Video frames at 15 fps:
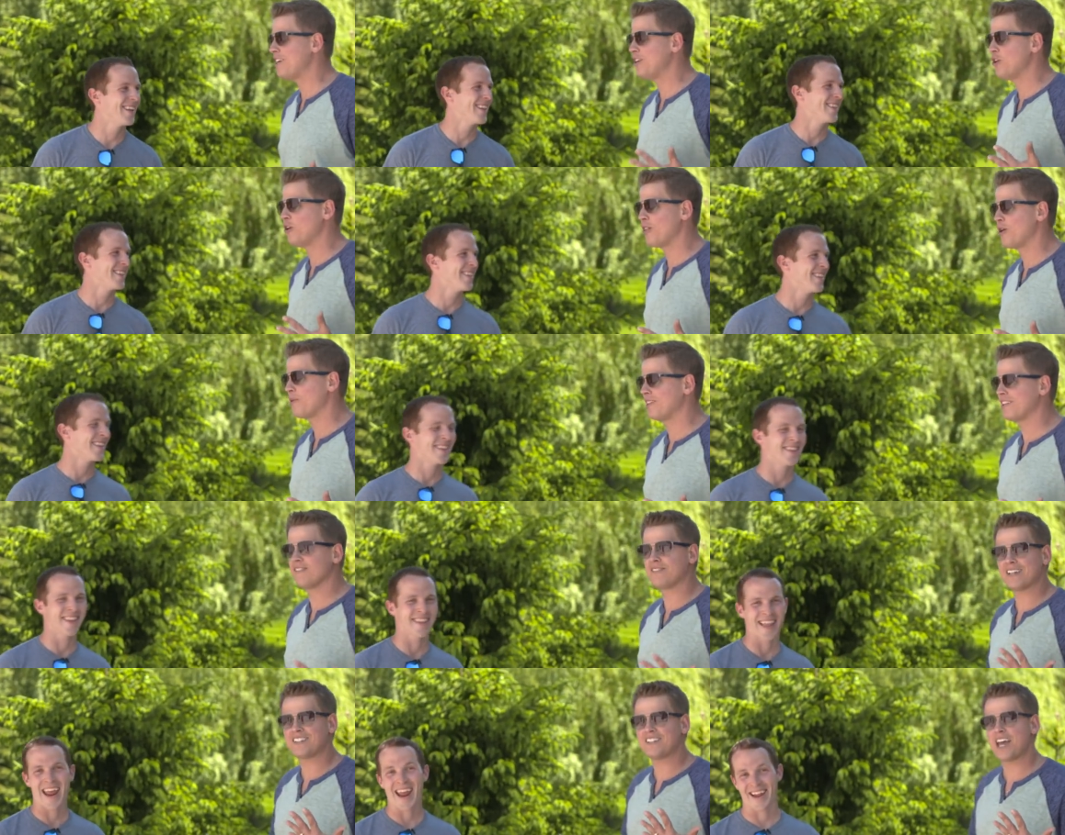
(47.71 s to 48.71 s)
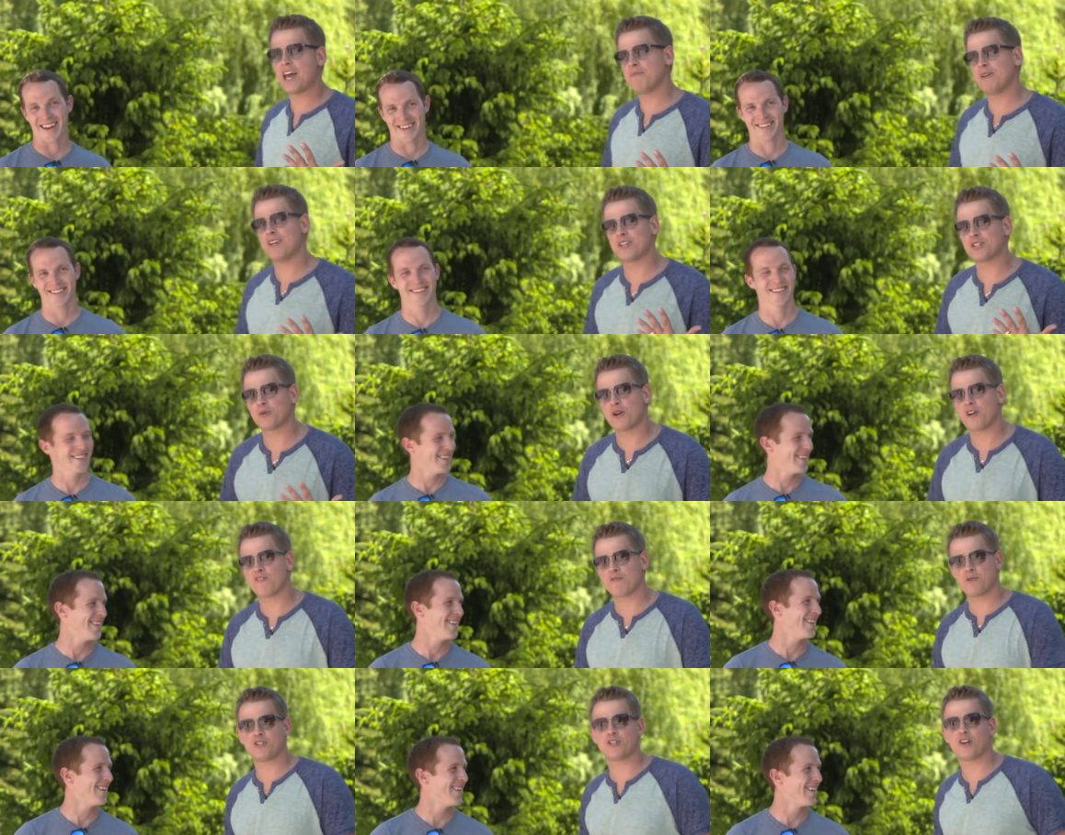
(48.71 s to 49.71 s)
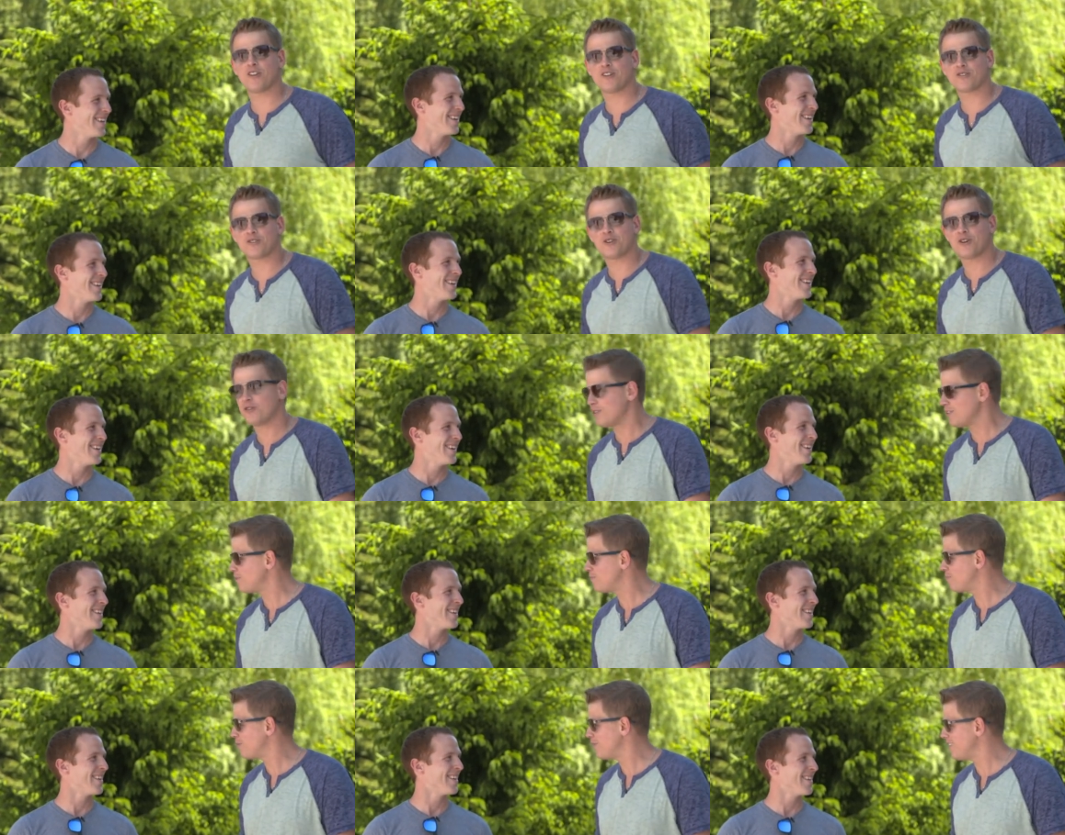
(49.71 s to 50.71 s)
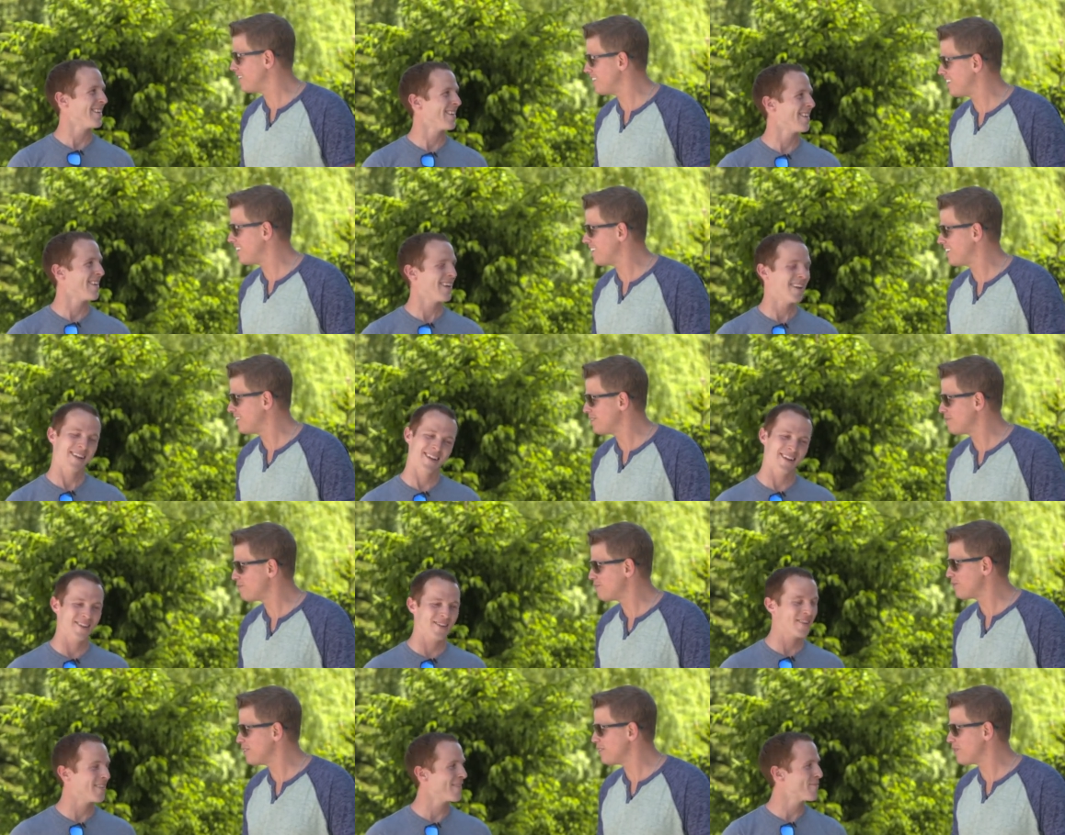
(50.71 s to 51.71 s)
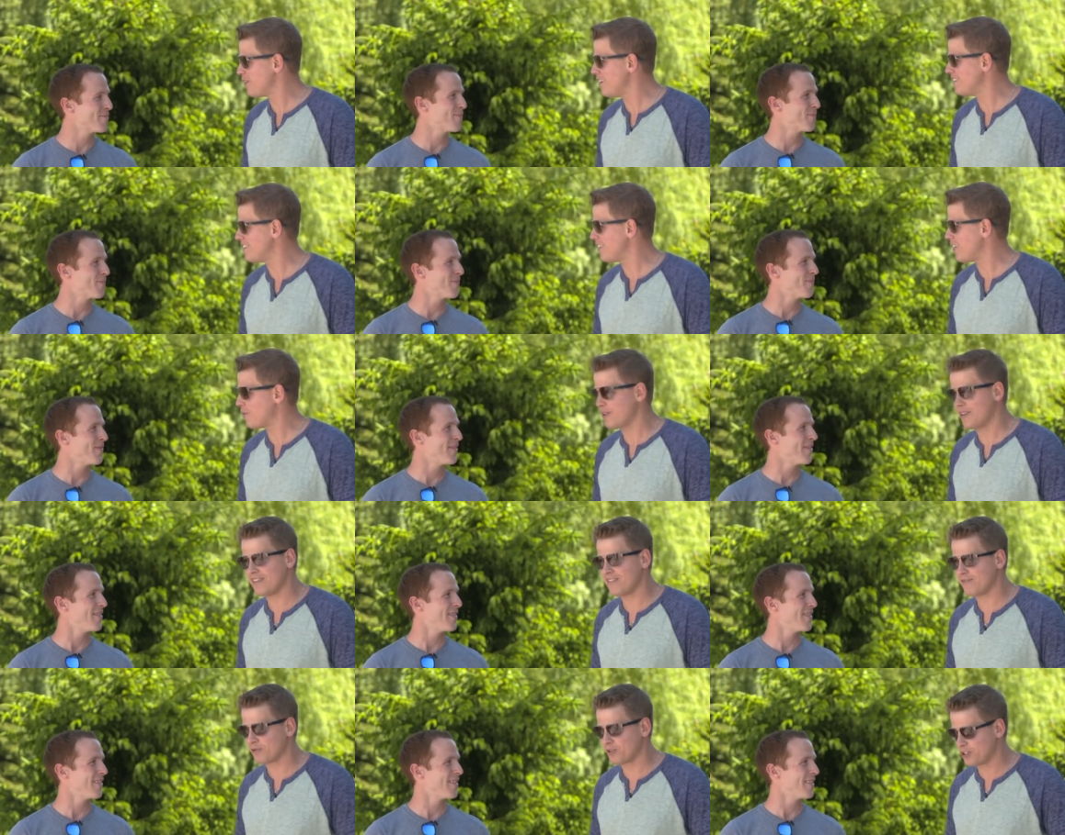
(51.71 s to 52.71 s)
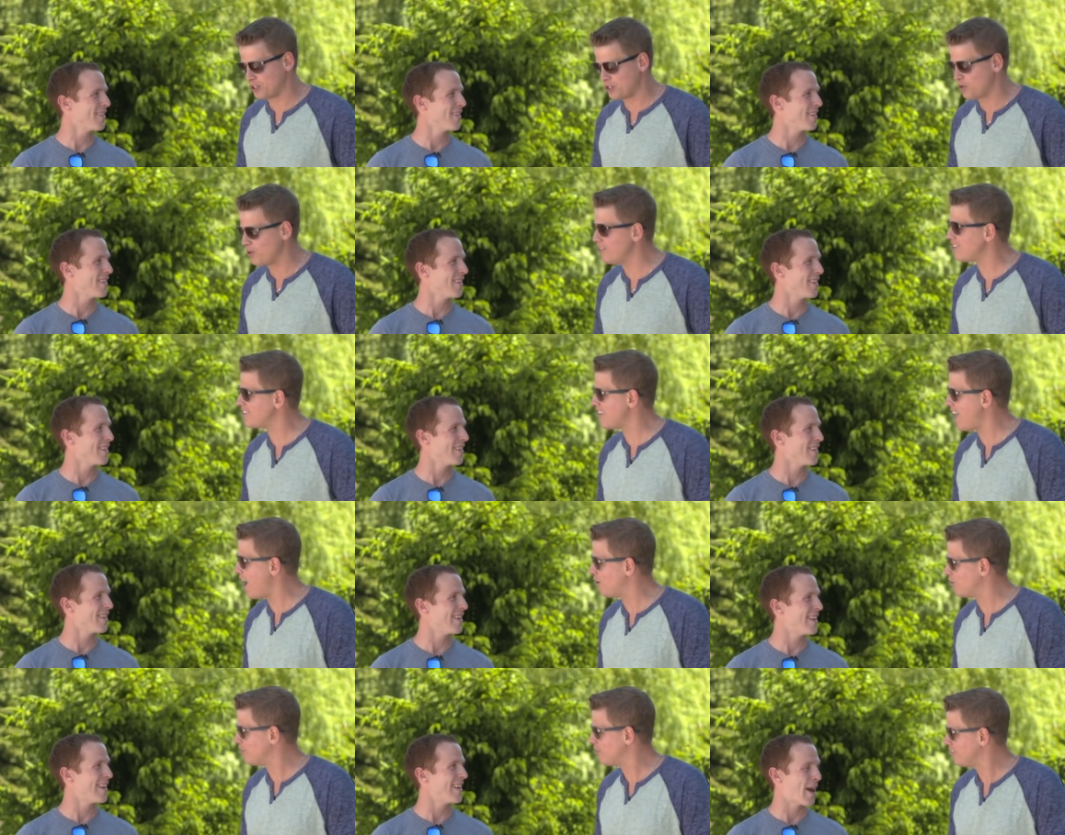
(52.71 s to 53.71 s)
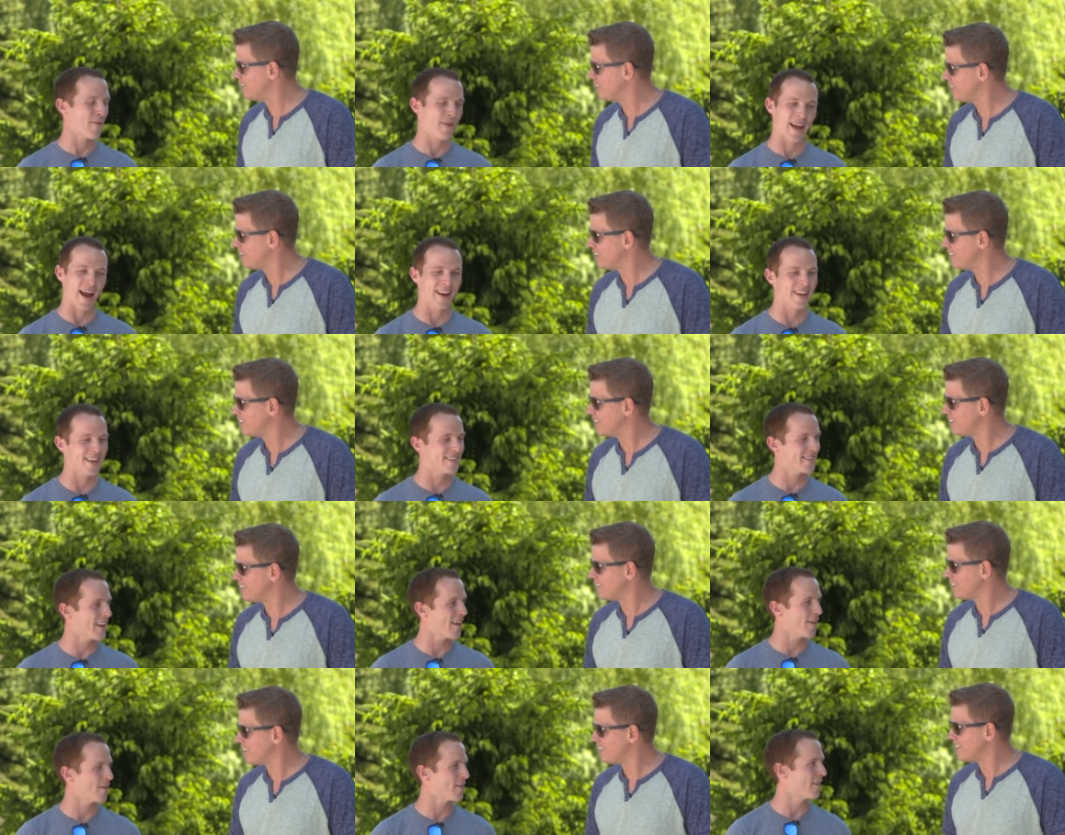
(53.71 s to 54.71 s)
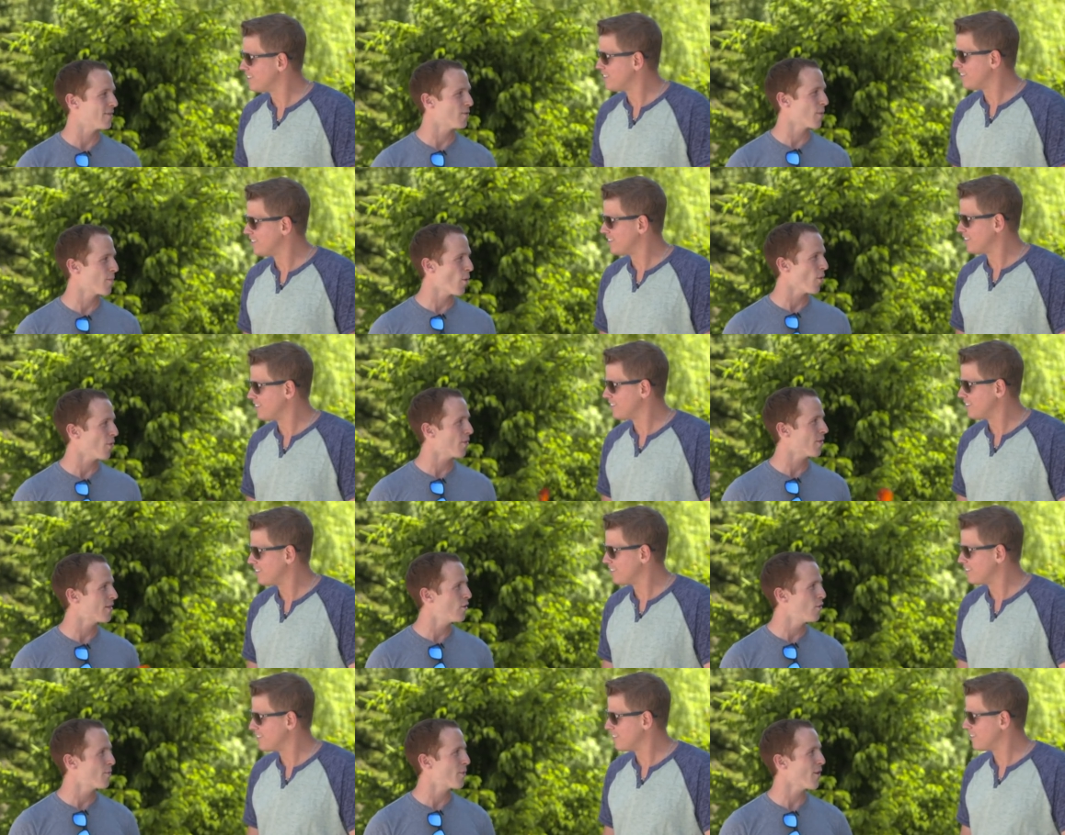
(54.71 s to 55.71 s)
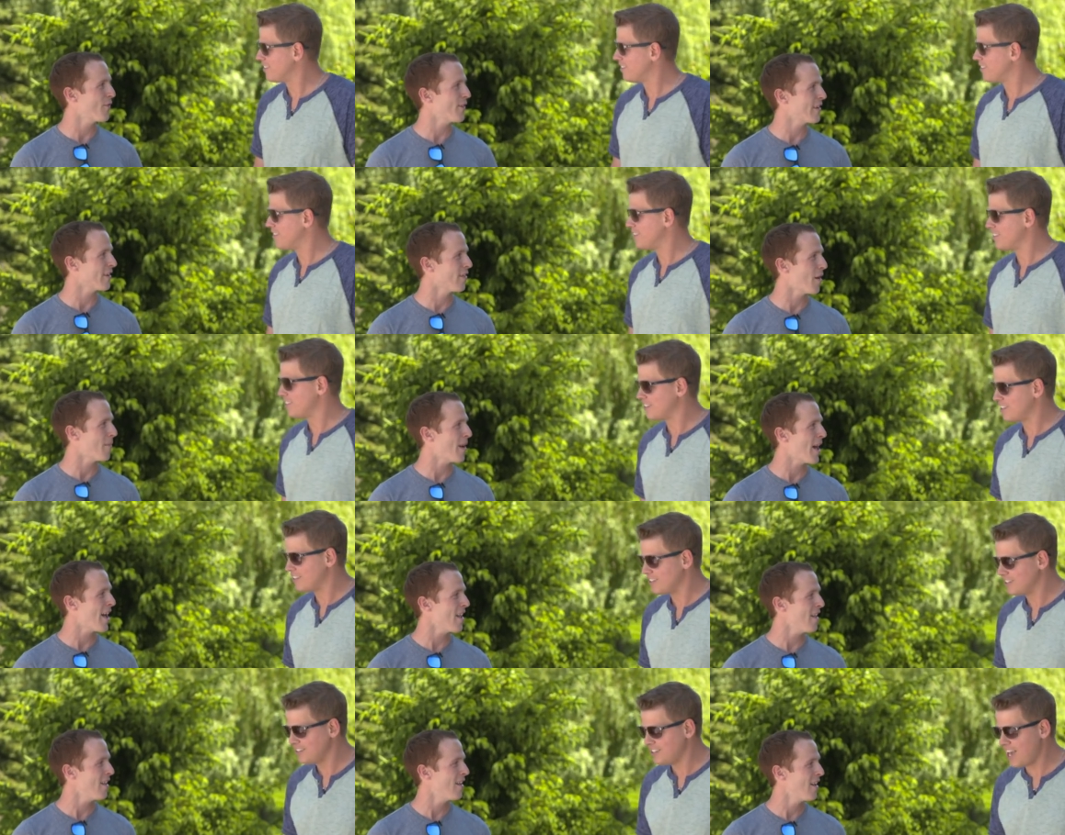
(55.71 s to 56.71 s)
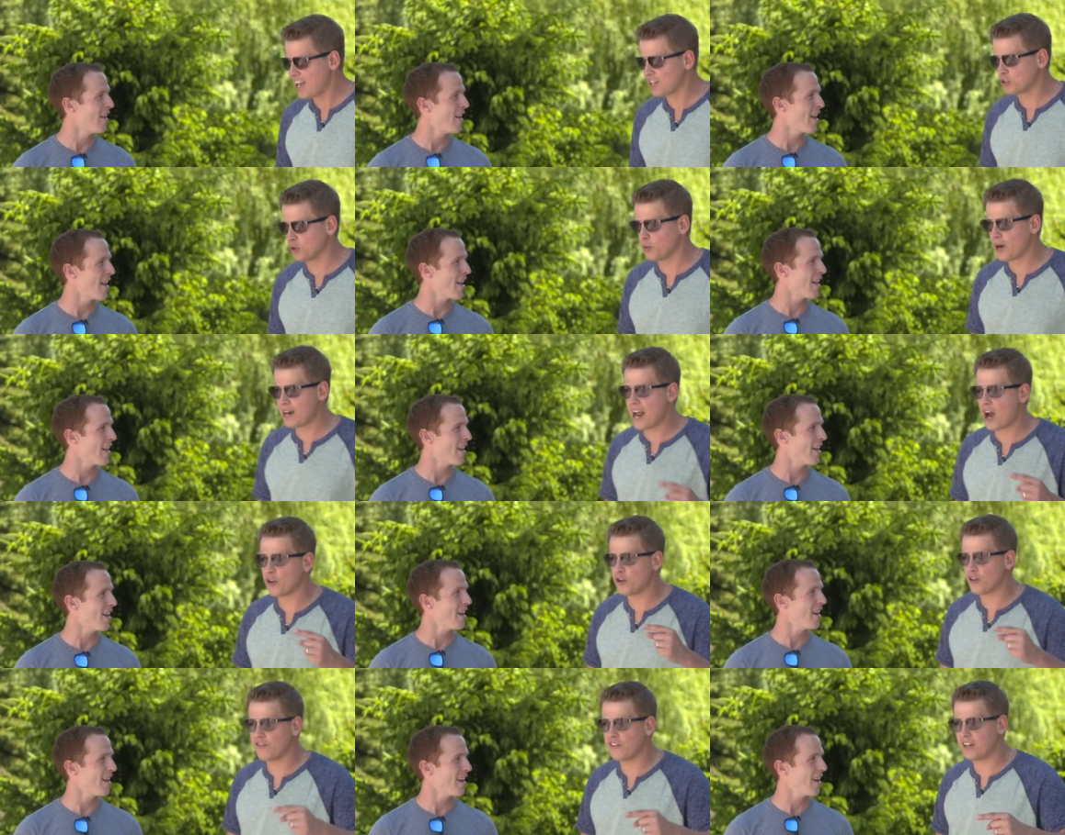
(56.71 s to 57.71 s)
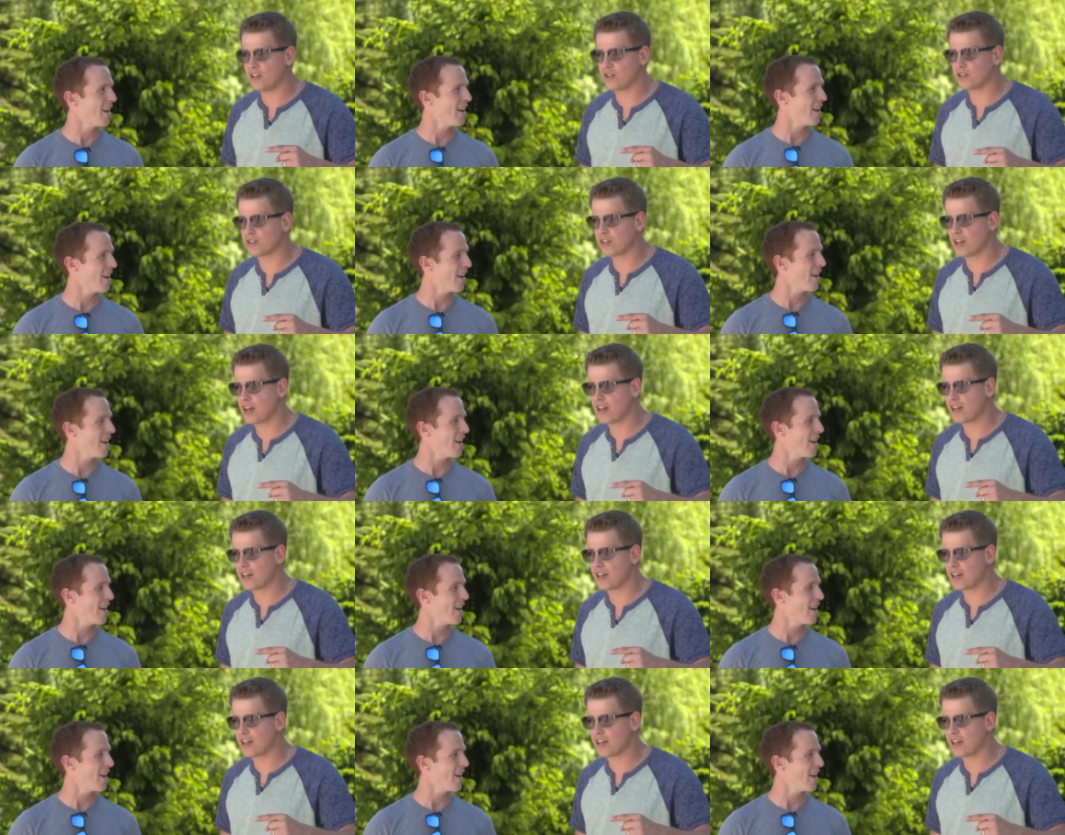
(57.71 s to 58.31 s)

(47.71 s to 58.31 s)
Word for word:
Speaker 1: didn't know that we lived like 10 minutes away from each other. So it's pretty, uh, pretty crazy that we were just doing this now.
Speaker 2: Now we got to get together because we're both Dude Perfect alumni.
Speaker 1: Yeah. So right now your videos